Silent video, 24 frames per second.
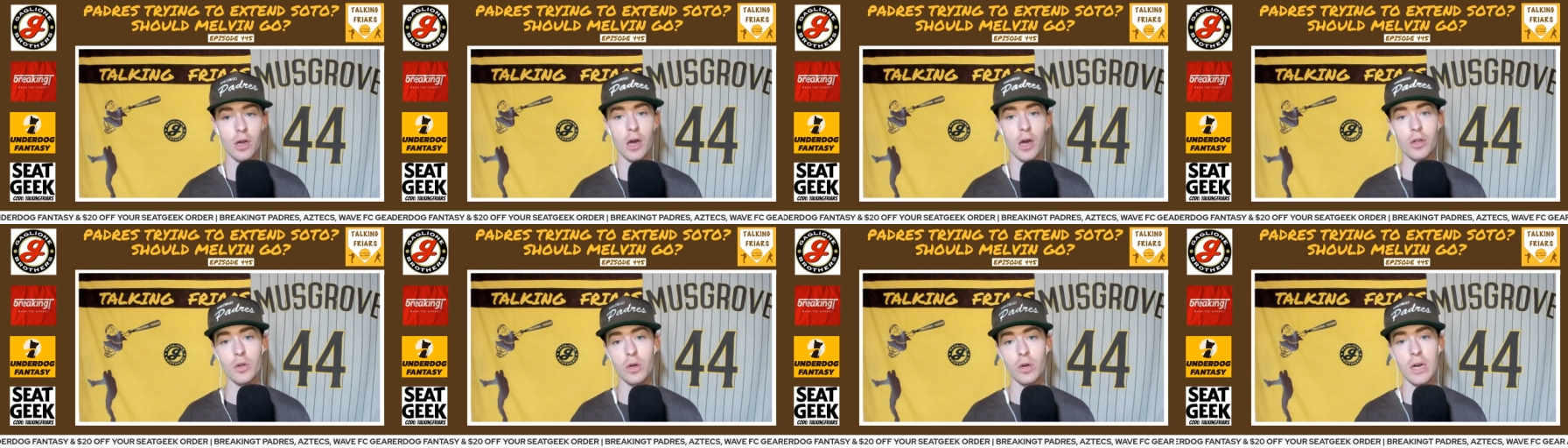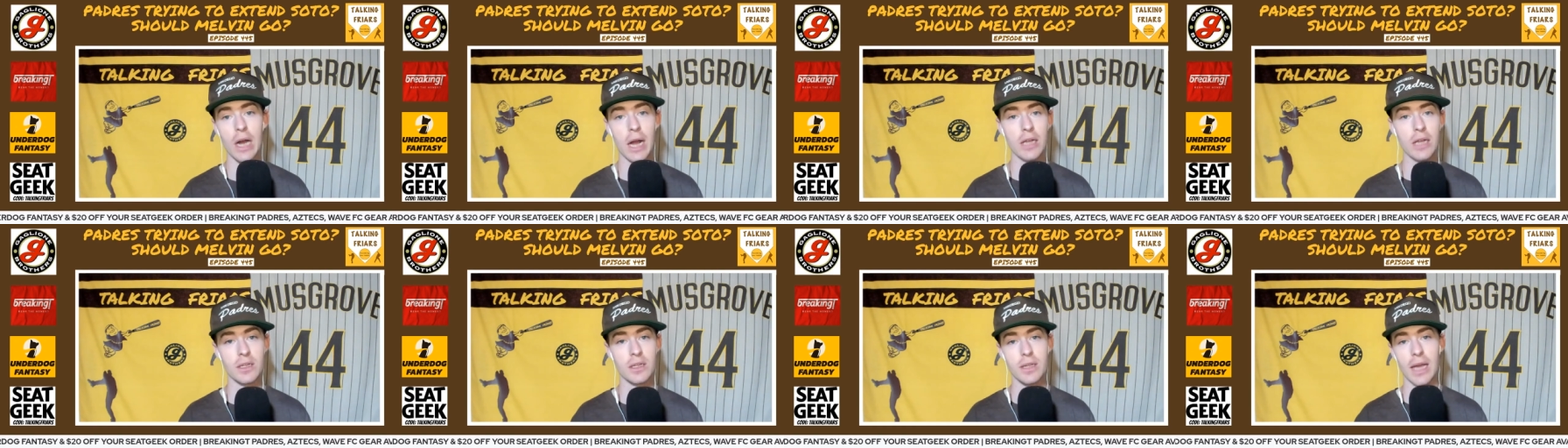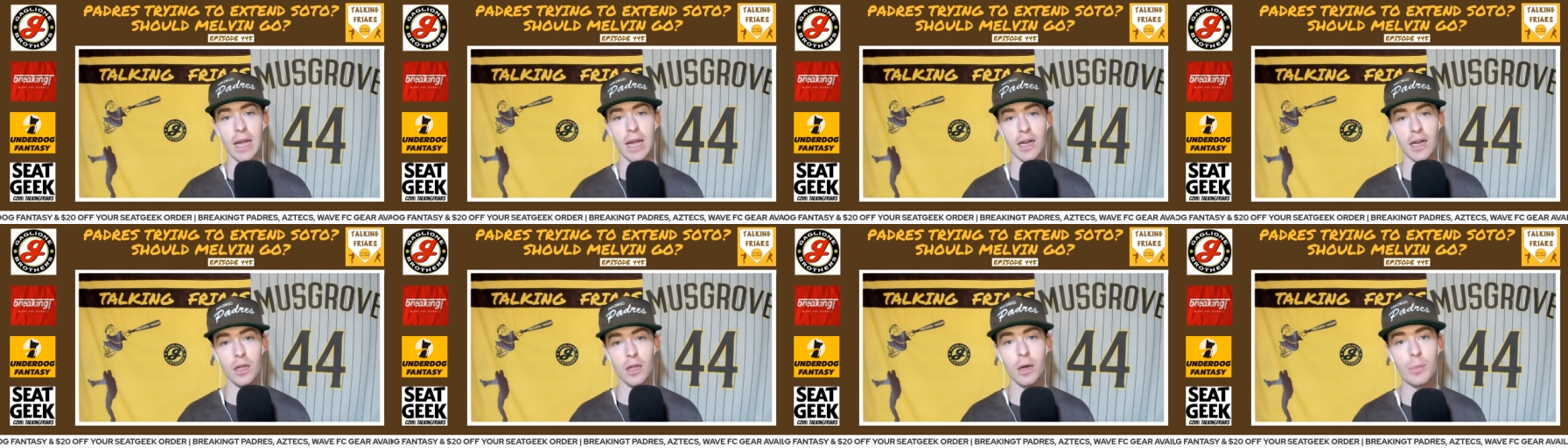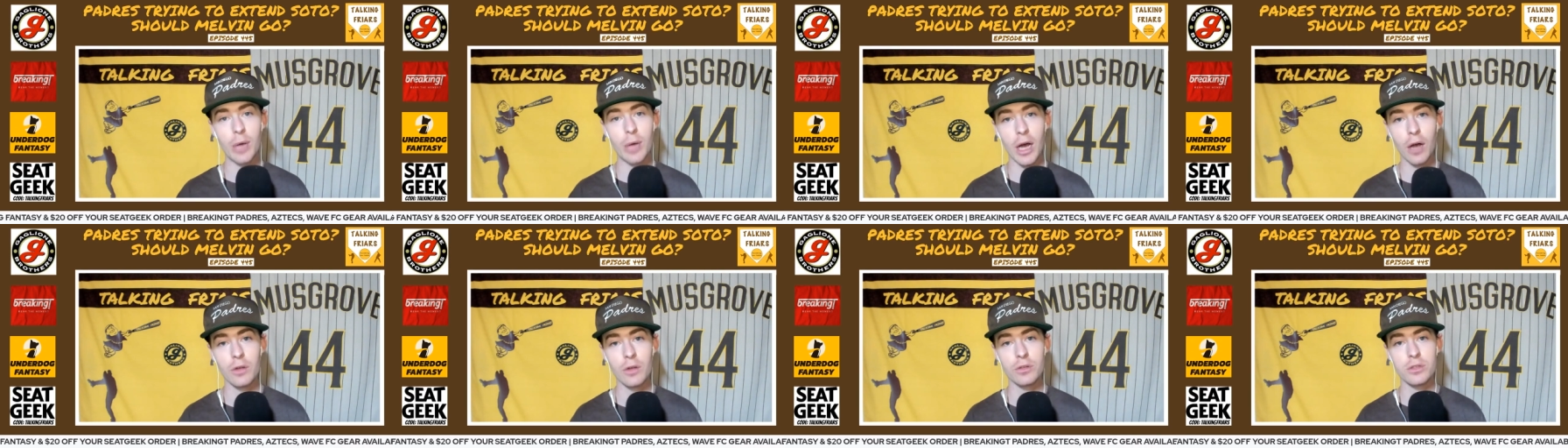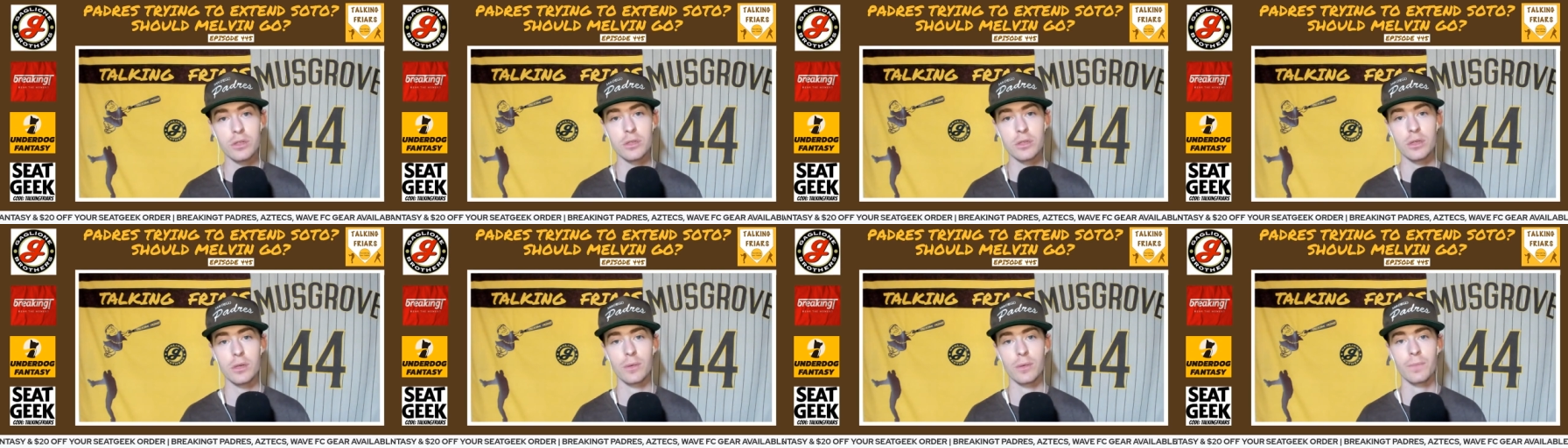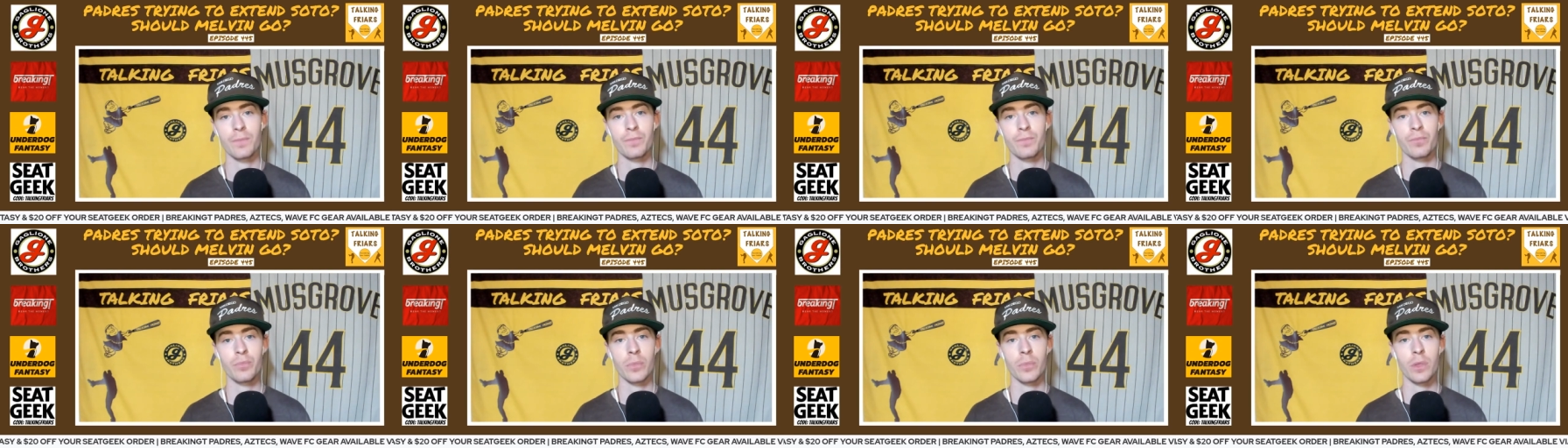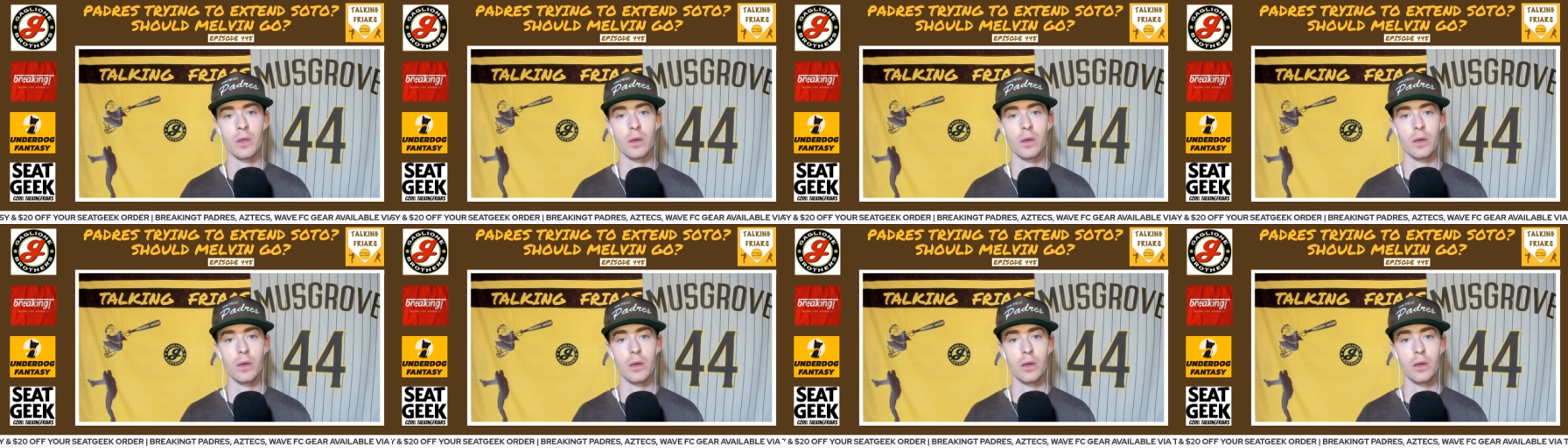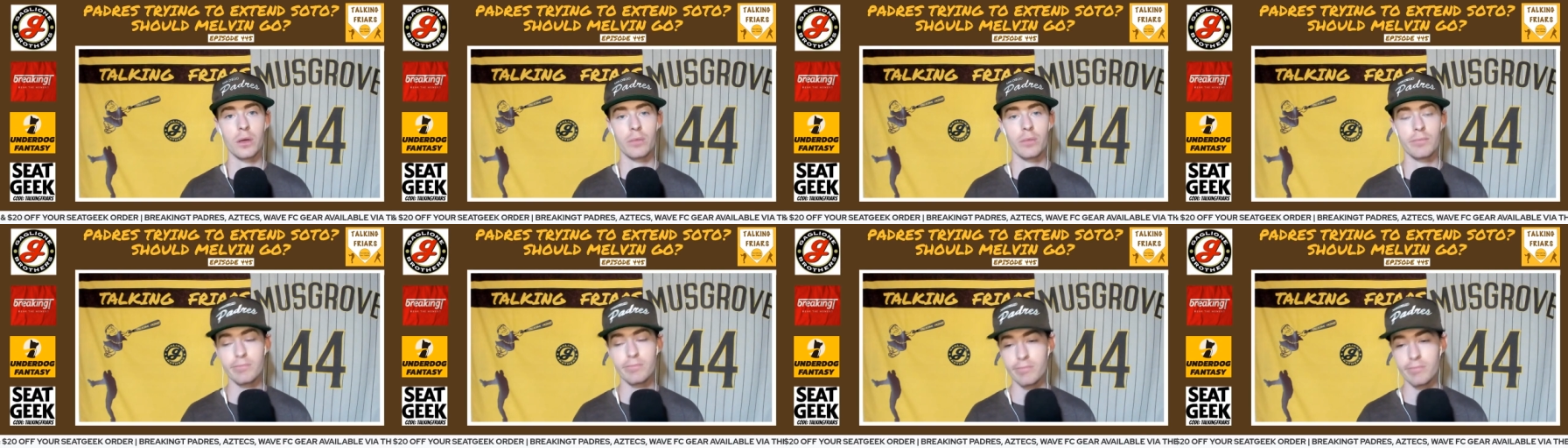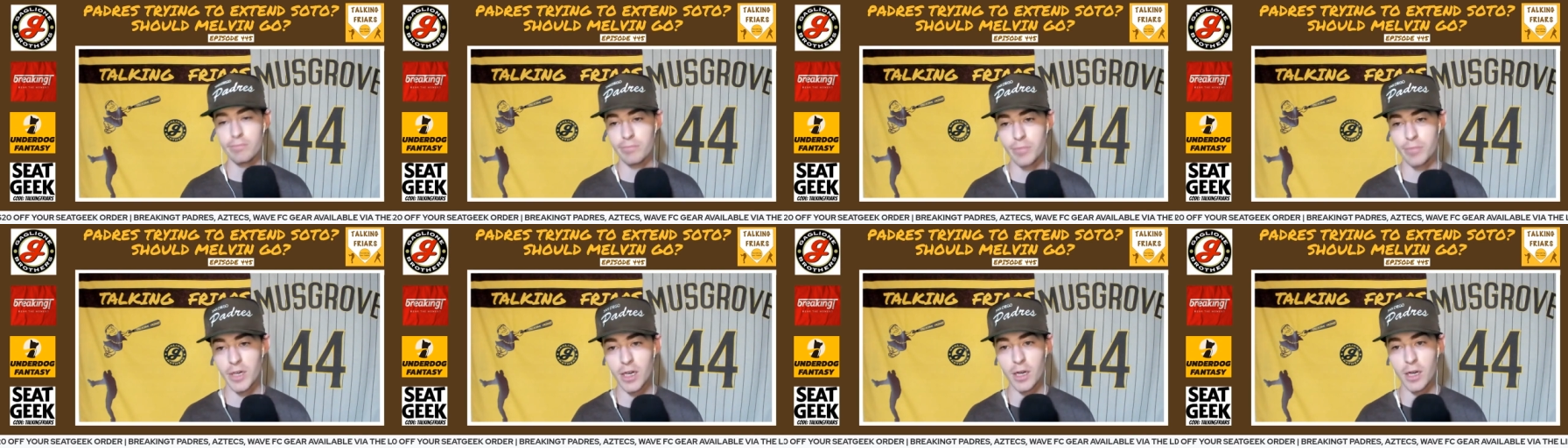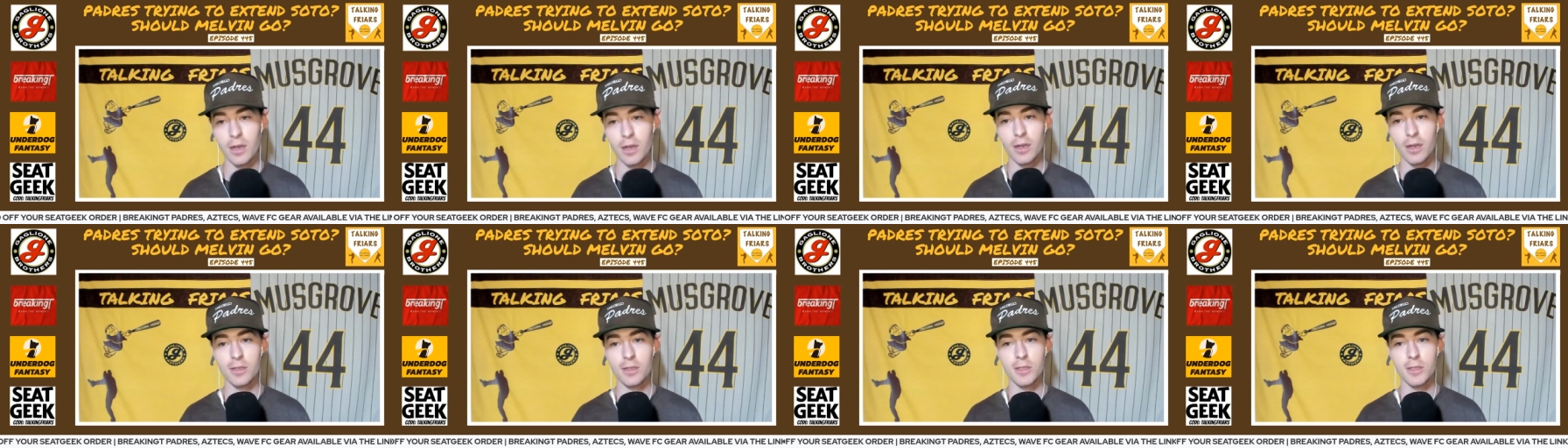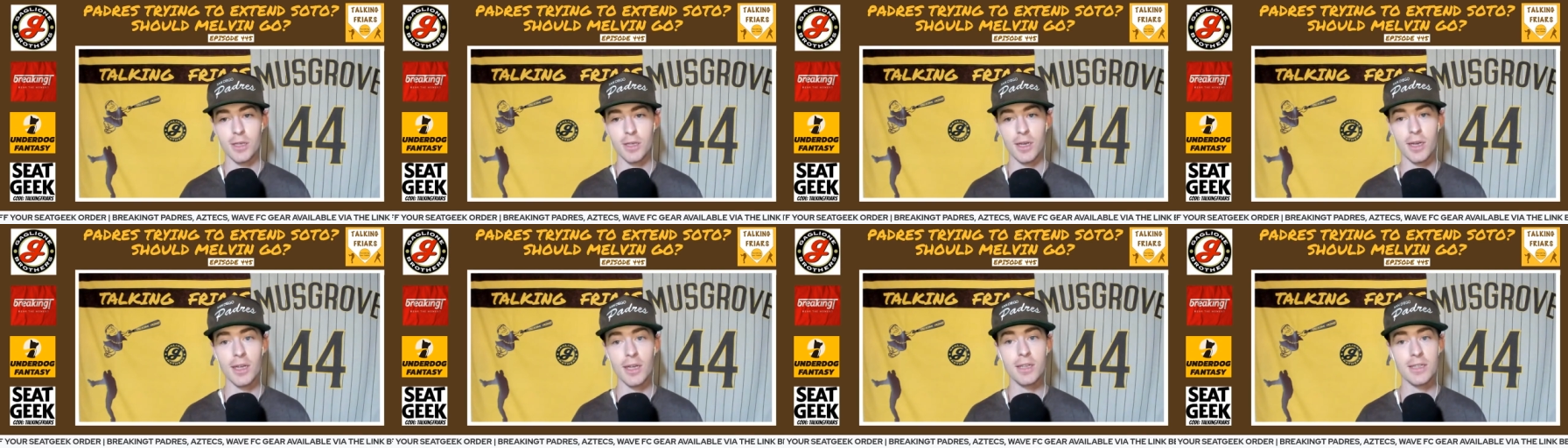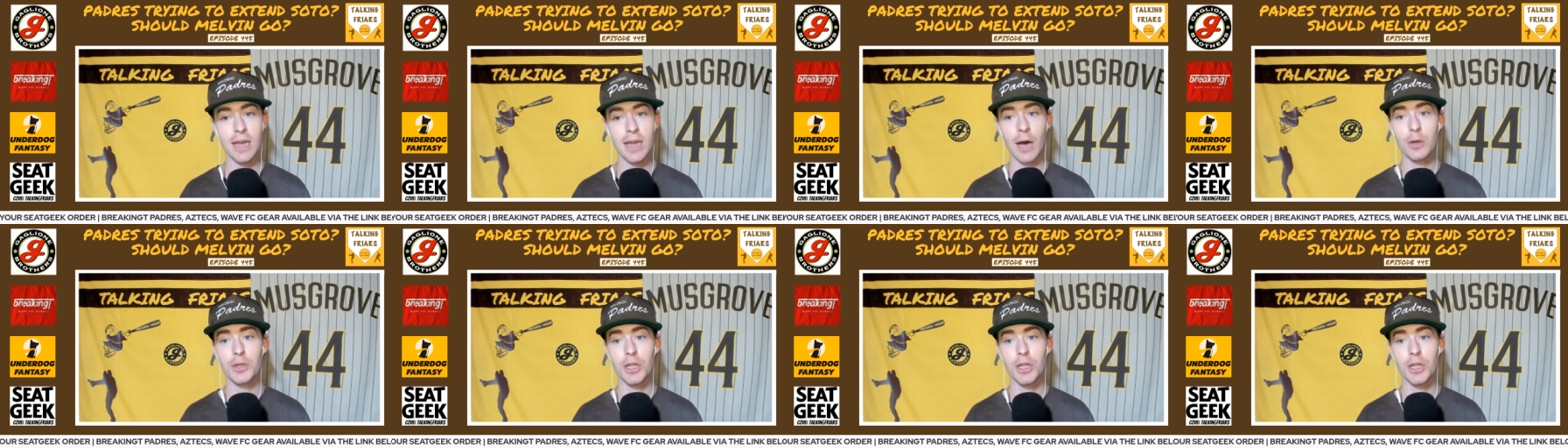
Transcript: other guys in that clubhouse, because it is out